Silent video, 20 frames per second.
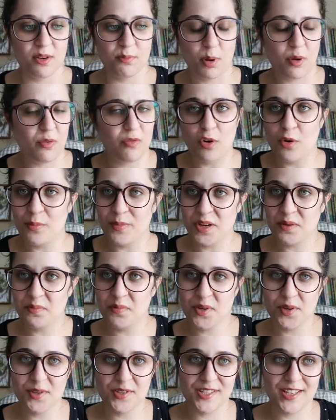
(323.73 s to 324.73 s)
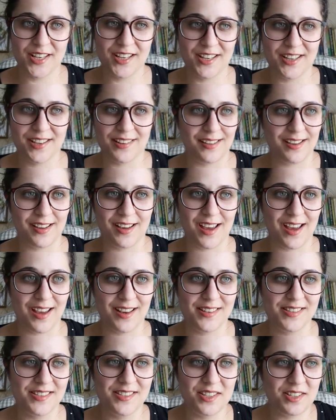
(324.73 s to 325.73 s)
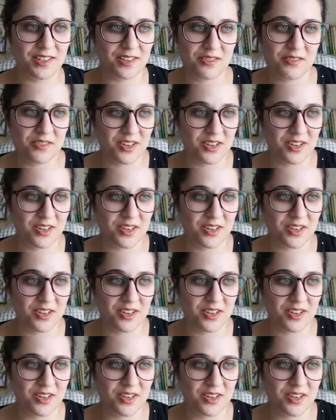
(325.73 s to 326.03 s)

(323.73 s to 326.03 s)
performing music, and